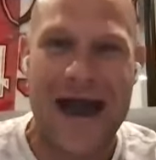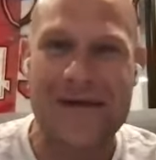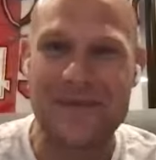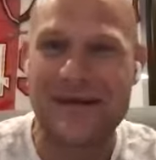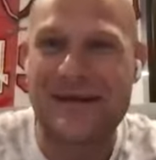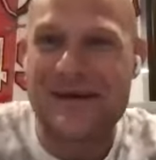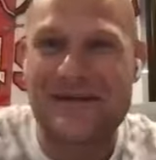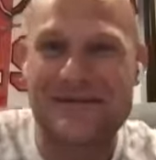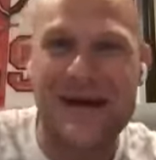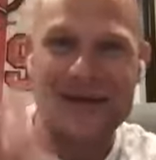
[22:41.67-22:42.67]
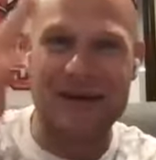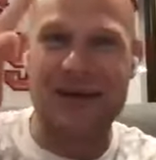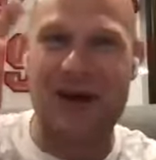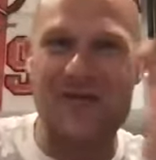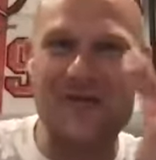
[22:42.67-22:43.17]
And because the
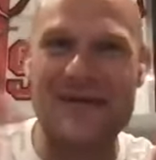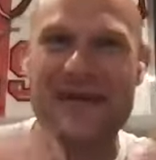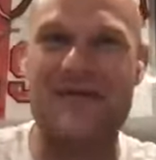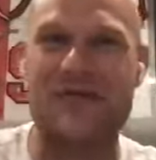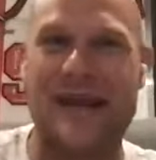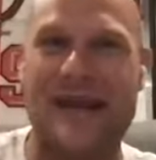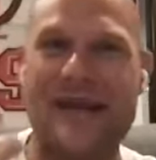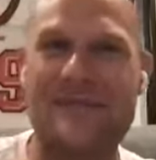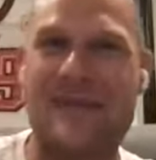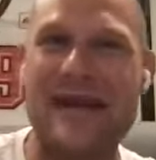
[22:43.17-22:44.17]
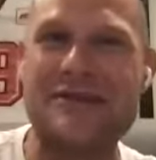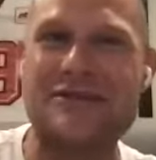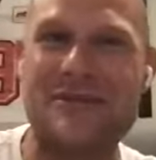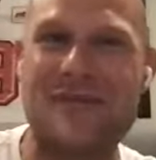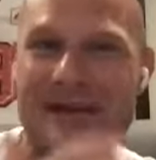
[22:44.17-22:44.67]
government inflated money
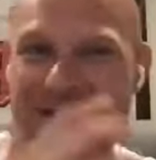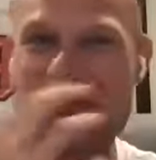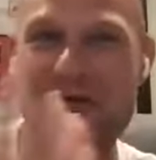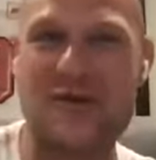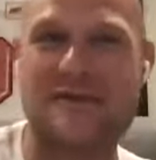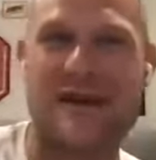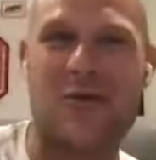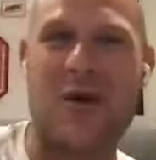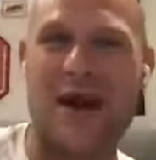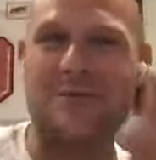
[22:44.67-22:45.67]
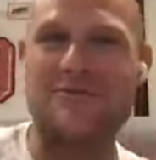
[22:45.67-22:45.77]
so much and real estate went up